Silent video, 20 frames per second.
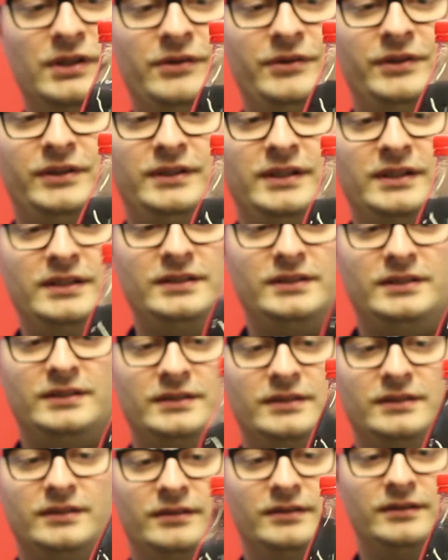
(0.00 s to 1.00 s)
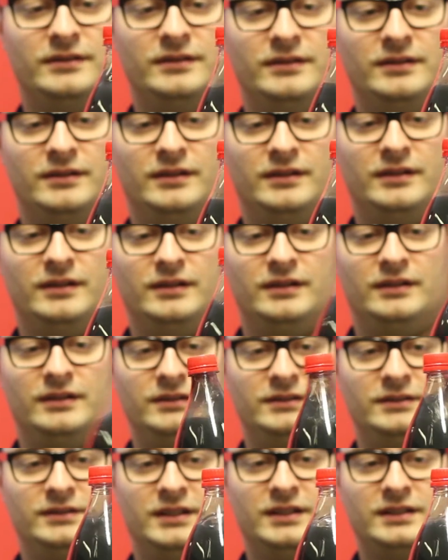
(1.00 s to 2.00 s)
here it is,
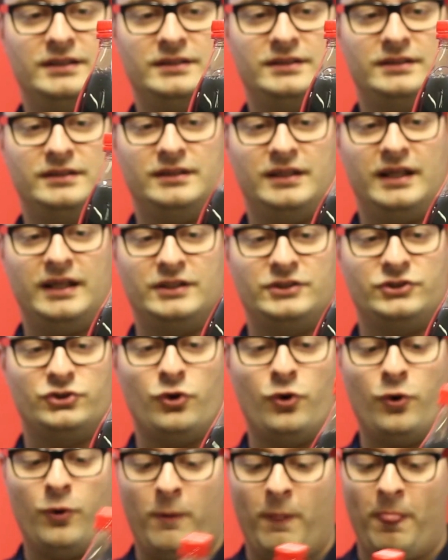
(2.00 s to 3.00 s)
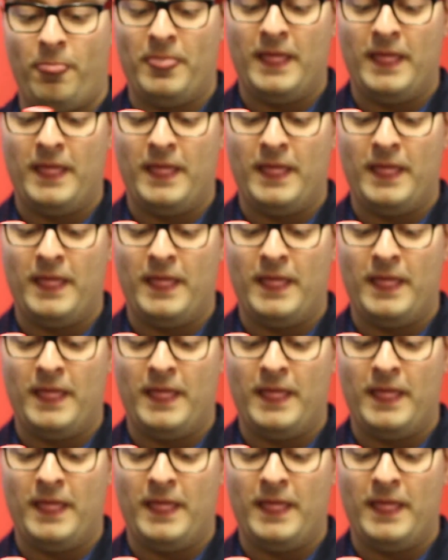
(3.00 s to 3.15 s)
just like so.